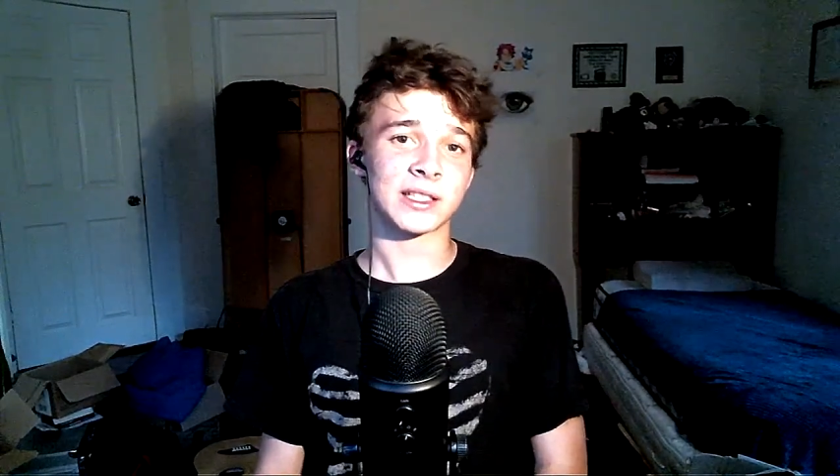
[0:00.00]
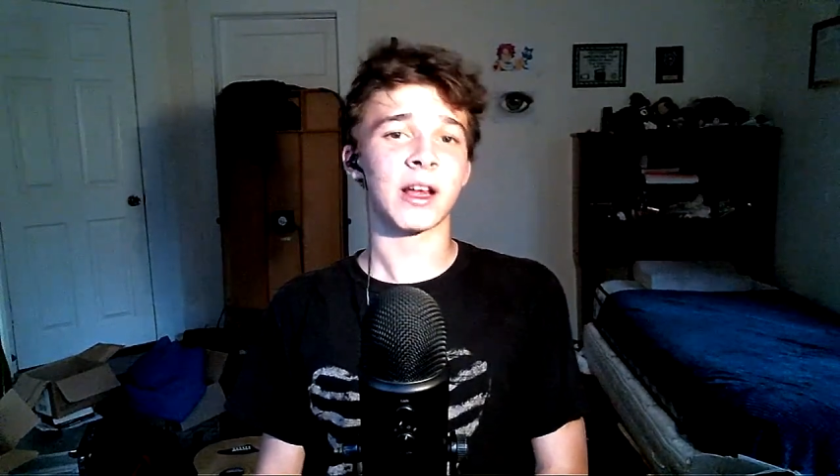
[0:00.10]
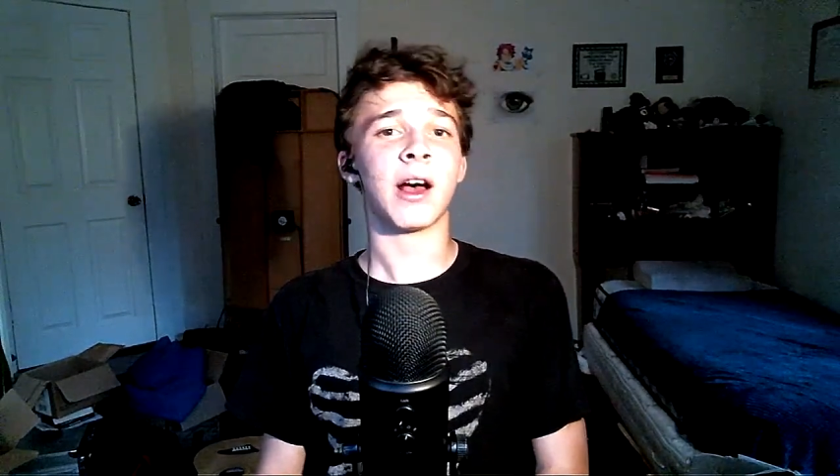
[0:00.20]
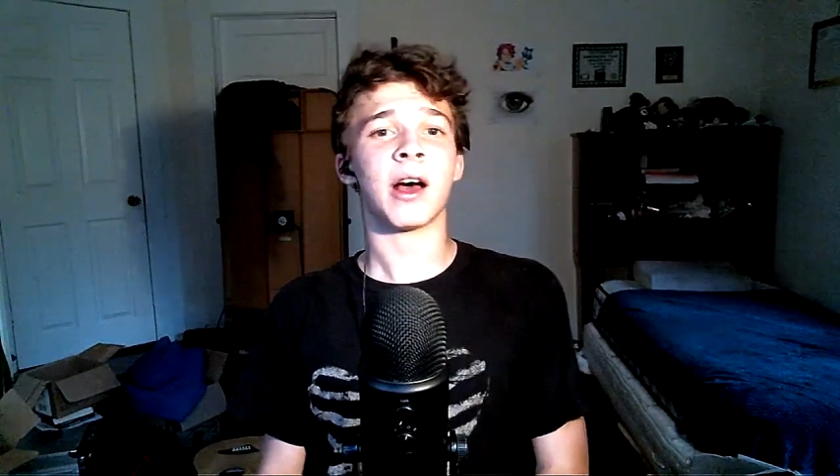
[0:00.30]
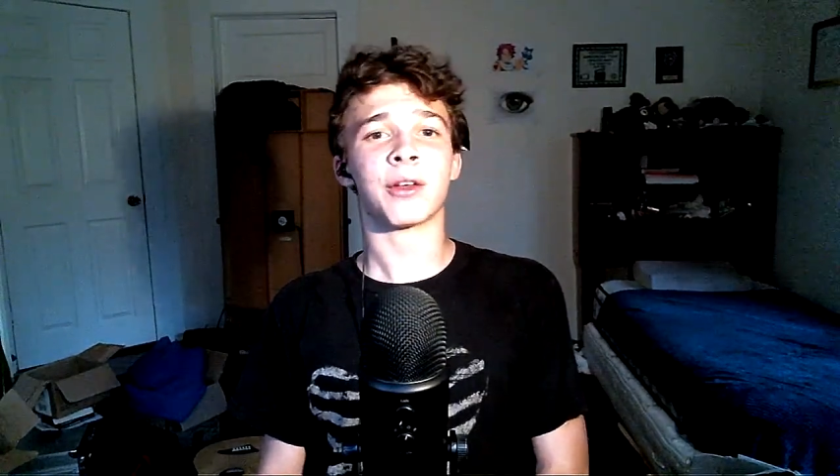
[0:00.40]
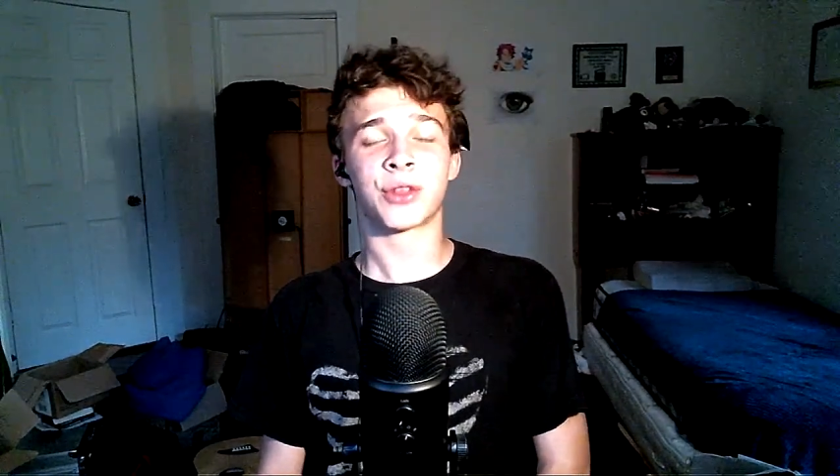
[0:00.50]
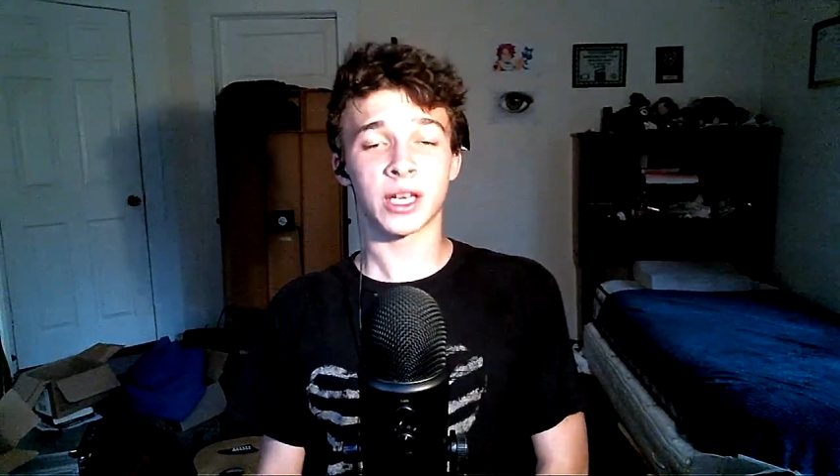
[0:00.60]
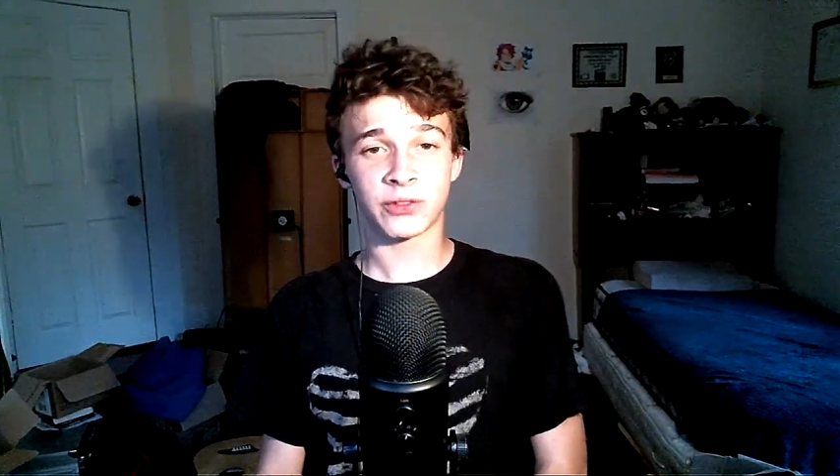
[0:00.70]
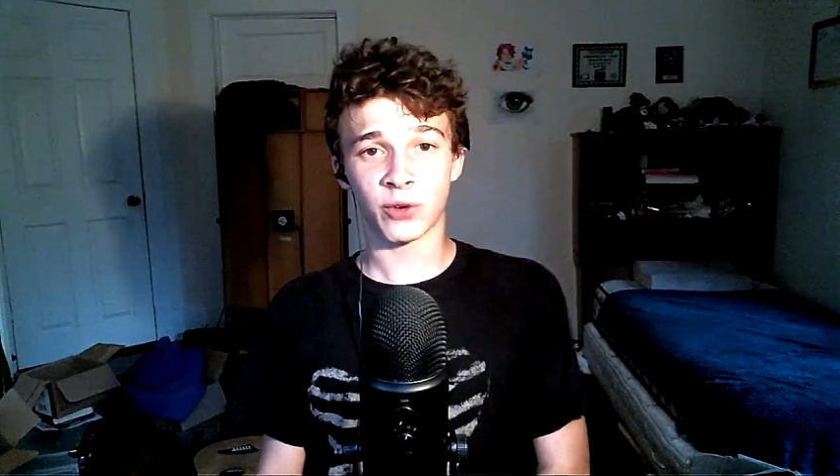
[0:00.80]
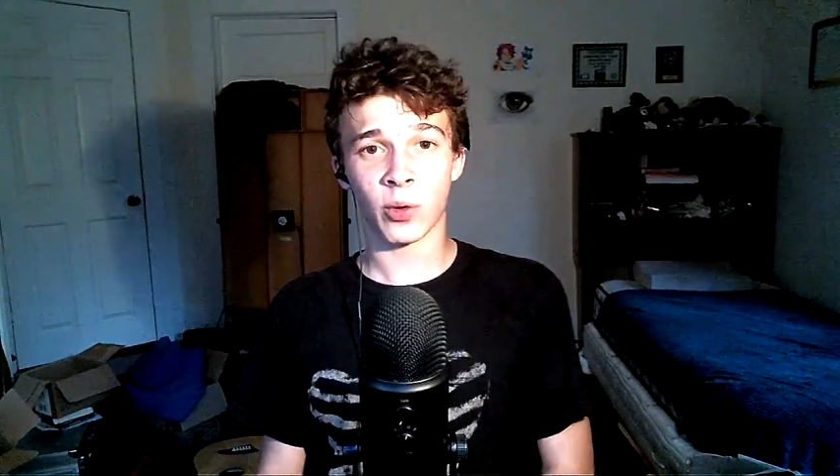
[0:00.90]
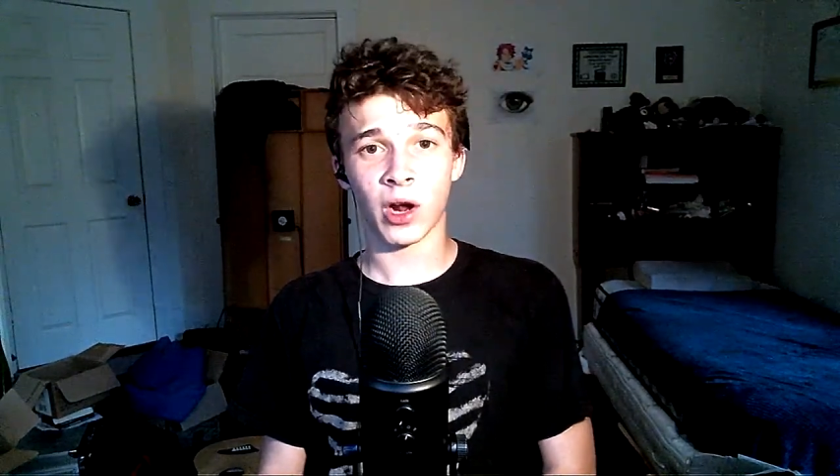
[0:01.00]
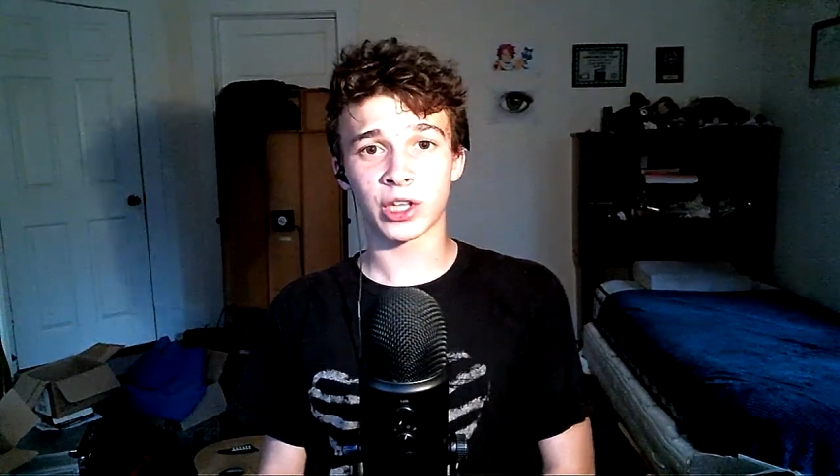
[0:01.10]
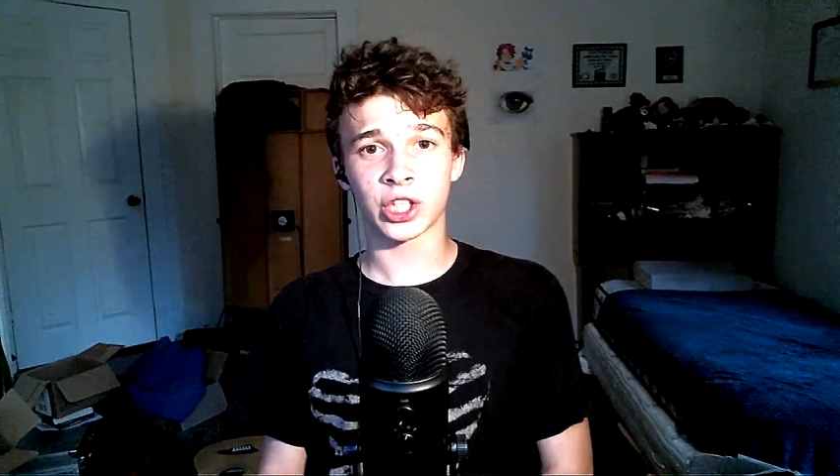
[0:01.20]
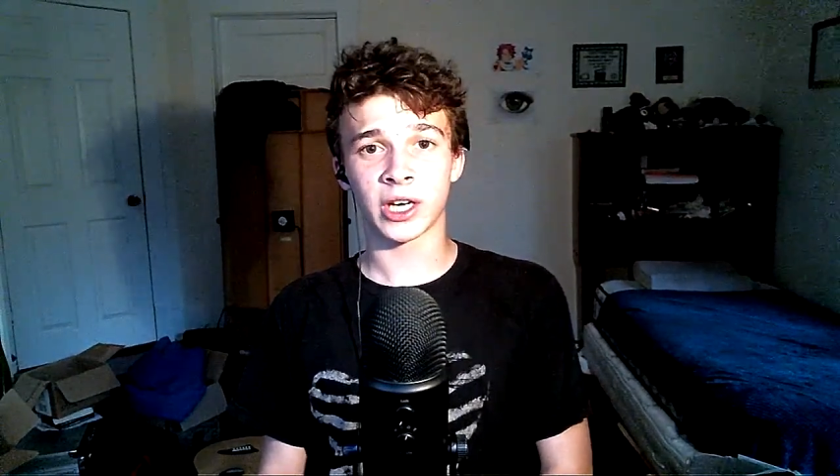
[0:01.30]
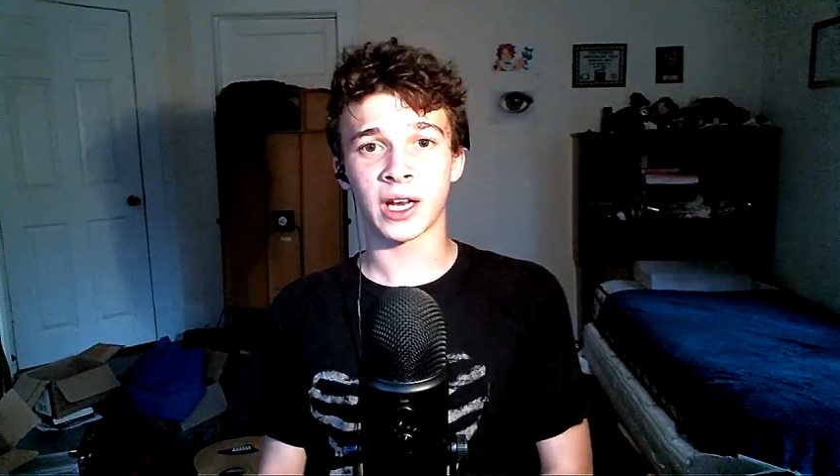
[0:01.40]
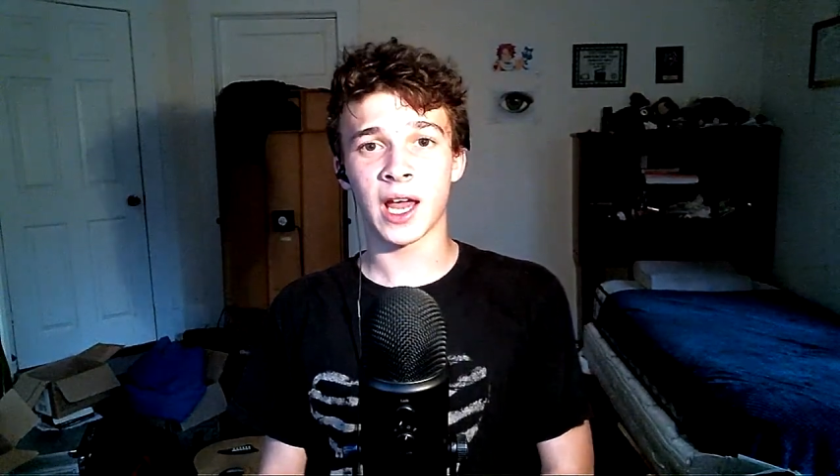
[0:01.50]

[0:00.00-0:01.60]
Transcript: Uh, thanks for watching,